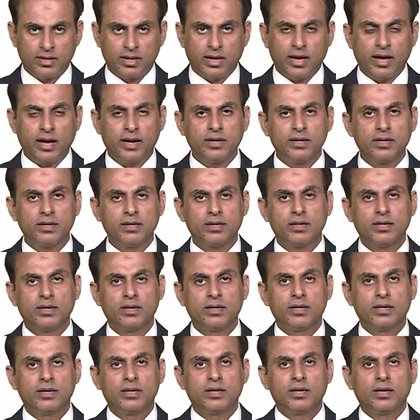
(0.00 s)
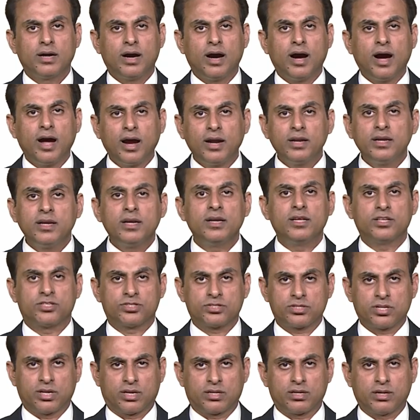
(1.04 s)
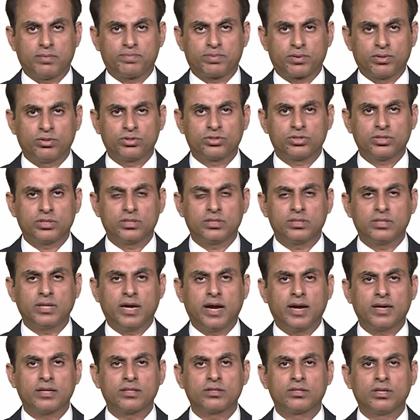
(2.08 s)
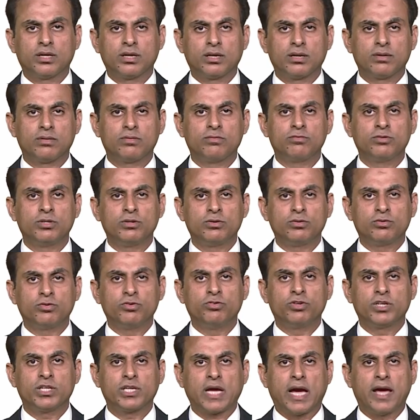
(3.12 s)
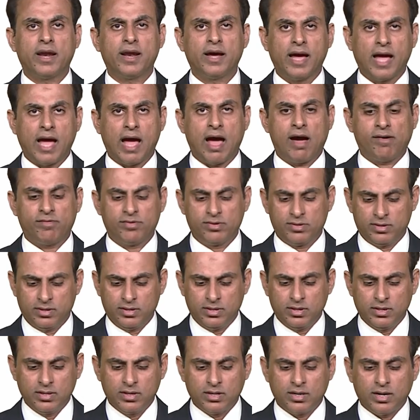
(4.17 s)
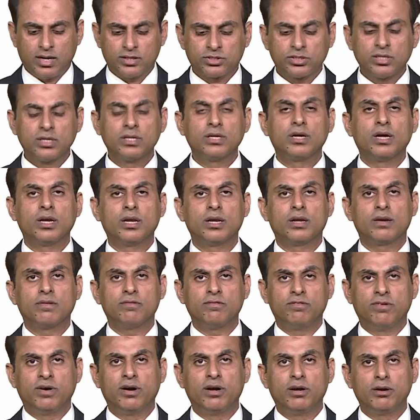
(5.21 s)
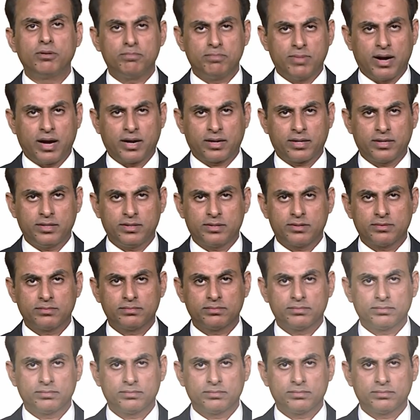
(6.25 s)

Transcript: and idealistic approach that there we, we can have a single world market.